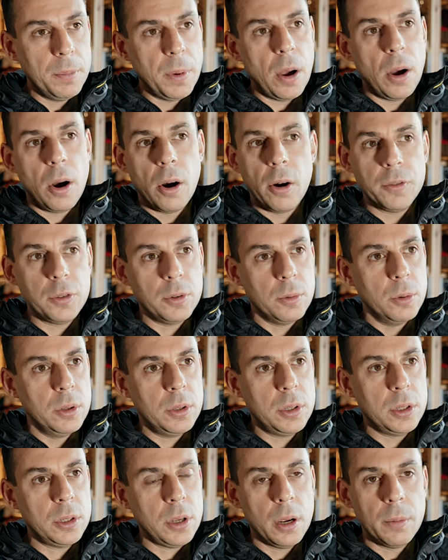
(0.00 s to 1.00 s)
but
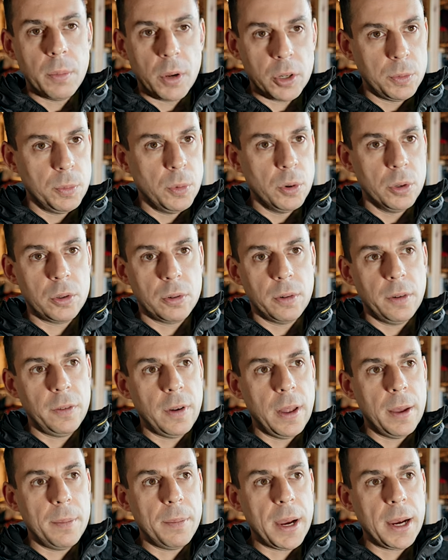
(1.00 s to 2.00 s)
afterwards so much more to
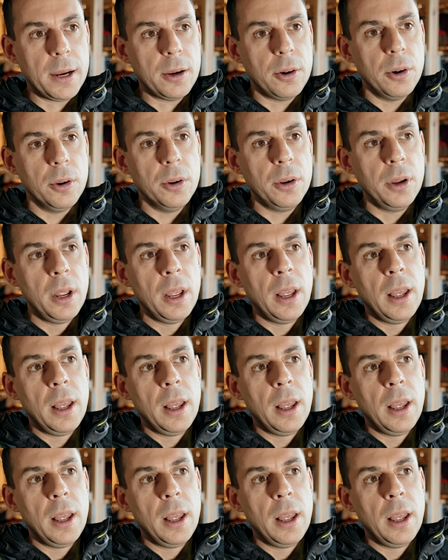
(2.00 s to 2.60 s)
reflect back on,